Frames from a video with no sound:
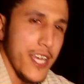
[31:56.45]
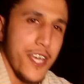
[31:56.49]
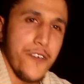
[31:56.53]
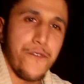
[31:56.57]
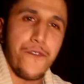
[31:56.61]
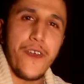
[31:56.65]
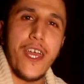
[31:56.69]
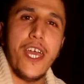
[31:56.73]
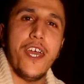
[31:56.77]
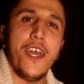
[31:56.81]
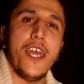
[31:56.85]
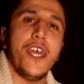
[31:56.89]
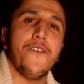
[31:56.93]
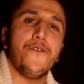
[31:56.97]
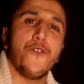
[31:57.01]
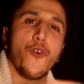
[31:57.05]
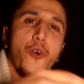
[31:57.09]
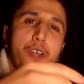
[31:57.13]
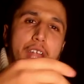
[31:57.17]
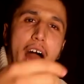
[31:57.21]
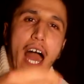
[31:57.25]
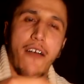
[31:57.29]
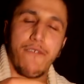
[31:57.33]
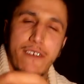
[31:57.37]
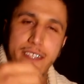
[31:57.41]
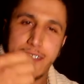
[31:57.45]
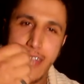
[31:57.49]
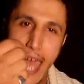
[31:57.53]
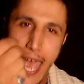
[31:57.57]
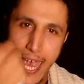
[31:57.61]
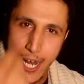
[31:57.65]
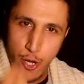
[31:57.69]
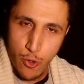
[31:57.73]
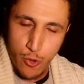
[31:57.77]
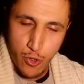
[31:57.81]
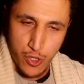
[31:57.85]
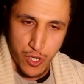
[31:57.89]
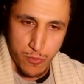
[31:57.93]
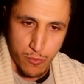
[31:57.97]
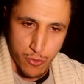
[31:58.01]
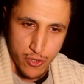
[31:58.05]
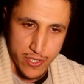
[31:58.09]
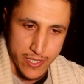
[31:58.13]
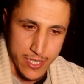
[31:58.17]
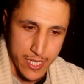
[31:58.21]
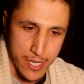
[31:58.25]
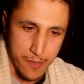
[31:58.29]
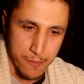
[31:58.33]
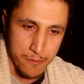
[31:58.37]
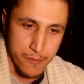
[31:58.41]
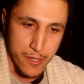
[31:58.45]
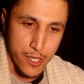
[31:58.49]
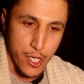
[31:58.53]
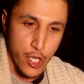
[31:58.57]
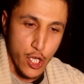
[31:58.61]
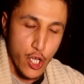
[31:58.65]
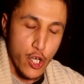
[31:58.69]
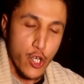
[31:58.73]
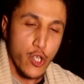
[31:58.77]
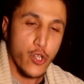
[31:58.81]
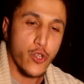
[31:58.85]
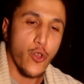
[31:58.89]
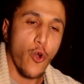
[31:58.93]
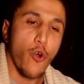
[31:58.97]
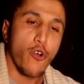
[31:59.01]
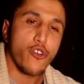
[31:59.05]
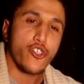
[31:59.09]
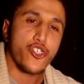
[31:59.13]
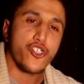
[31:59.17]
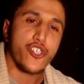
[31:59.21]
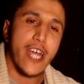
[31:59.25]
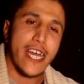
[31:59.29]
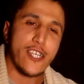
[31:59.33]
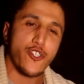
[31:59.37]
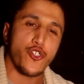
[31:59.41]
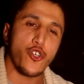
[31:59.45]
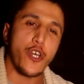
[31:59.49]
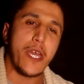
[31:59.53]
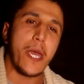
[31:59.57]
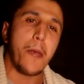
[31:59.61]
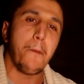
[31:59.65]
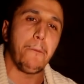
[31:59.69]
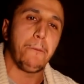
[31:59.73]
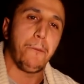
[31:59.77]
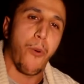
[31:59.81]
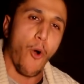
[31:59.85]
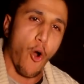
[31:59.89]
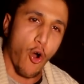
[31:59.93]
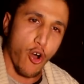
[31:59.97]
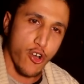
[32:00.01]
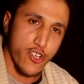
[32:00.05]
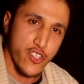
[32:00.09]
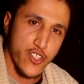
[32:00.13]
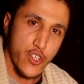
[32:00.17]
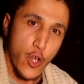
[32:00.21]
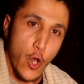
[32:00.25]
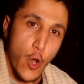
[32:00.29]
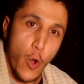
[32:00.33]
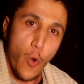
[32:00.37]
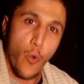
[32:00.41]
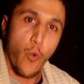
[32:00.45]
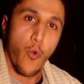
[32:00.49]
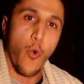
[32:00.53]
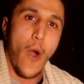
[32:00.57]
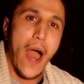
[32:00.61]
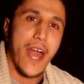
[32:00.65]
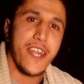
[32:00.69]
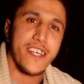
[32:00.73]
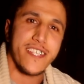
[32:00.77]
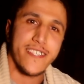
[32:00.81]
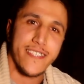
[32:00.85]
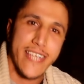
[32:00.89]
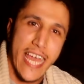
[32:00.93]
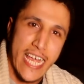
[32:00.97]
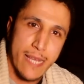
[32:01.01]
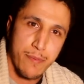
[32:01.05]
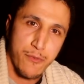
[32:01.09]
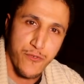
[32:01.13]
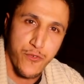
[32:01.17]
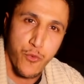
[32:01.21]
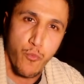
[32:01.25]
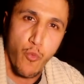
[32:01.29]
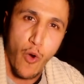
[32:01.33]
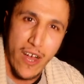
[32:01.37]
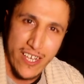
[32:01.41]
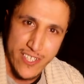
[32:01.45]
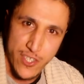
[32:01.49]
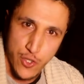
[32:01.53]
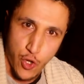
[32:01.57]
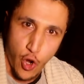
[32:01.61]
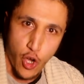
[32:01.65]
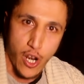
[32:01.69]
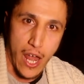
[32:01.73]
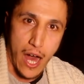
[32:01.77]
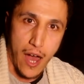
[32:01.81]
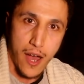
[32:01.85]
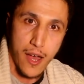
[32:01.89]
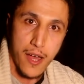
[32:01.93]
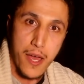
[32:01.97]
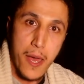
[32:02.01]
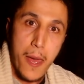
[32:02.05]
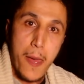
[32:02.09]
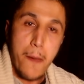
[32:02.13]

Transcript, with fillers: If if you want to have a dialogue with a Muslim, don't try to impose one statement from one scholar.